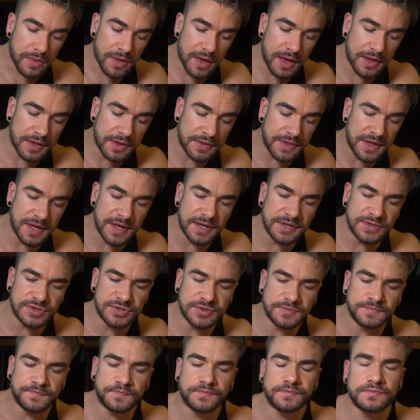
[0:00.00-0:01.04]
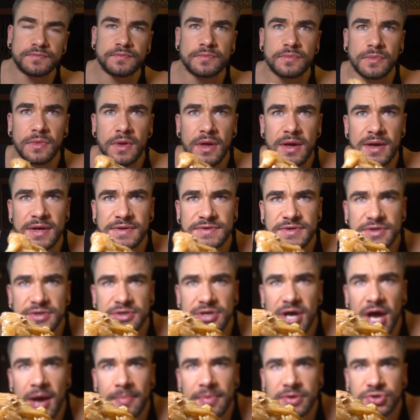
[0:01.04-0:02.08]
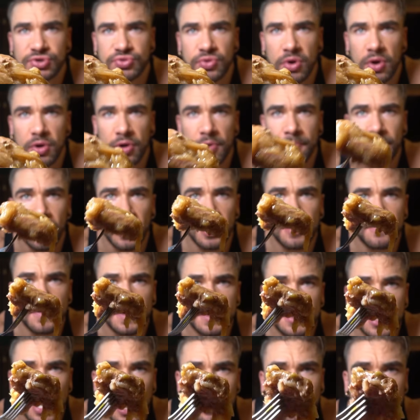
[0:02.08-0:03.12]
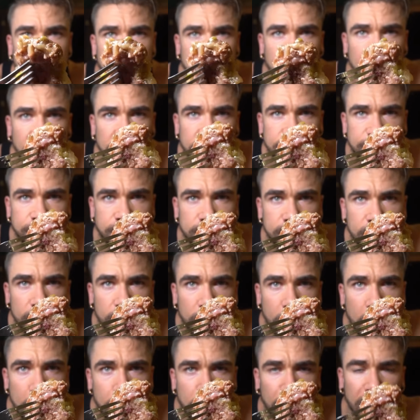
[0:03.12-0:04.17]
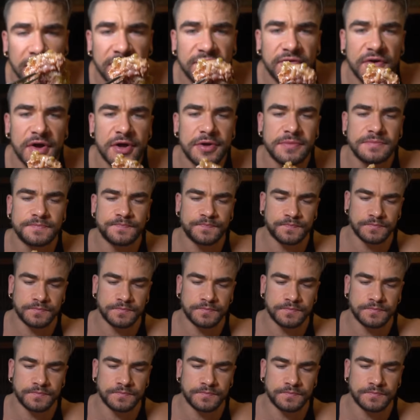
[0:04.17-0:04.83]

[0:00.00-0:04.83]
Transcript: And then this is a cabbage roll, a part of a cabbage roll. Pork filled,